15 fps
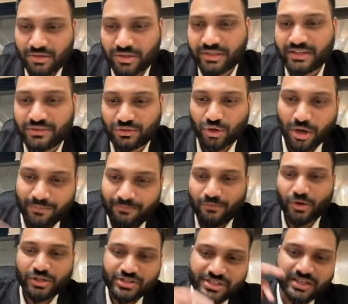Okay, stop
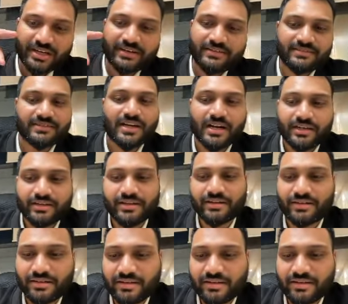watching and start it,